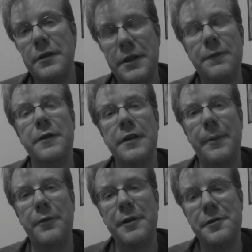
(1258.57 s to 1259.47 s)
different
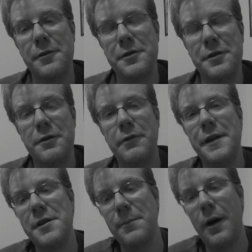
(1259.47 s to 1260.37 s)
types of resources to
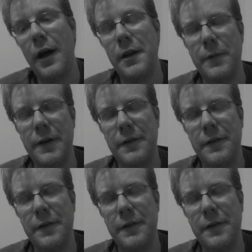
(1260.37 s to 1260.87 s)
raise your monument.